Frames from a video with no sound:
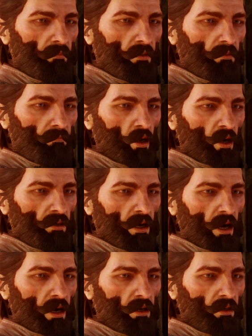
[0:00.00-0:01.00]
But I'm older,
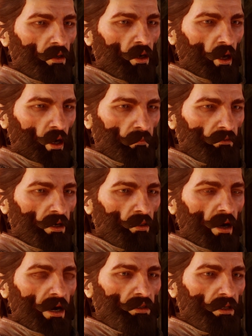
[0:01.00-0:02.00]
hopefully
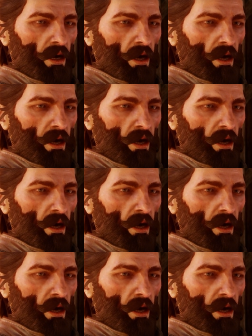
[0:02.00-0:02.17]
wiser,